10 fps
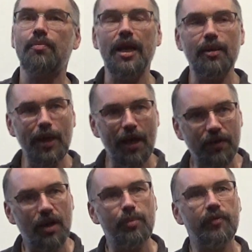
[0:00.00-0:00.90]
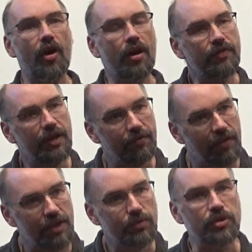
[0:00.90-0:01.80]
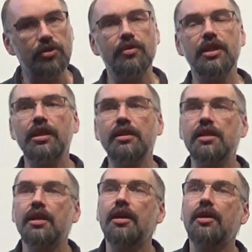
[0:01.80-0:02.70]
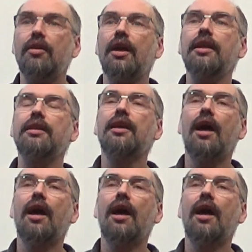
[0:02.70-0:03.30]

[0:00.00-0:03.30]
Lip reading: maybe have a cup of coffee if that's what you need, right?